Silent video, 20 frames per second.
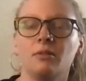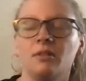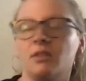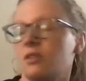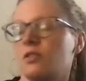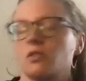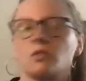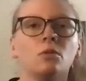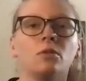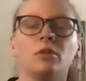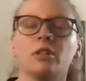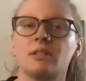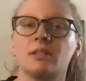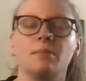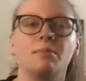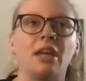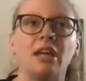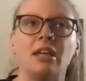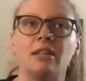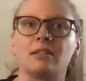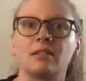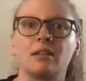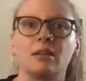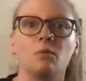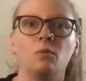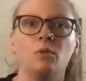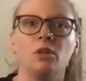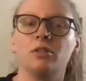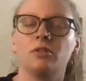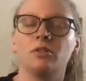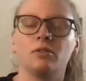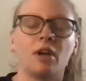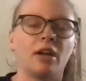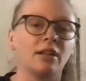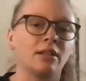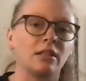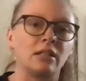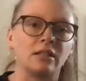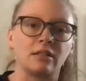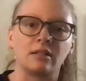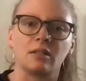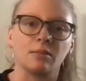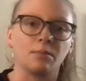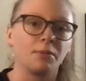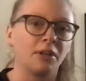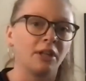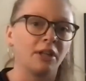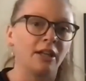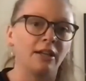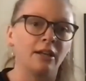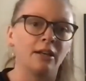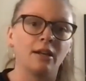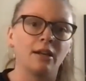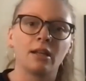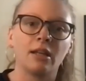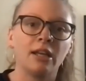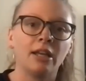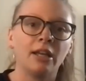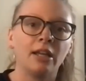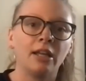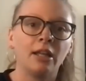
The school is amazing. We do not discipline.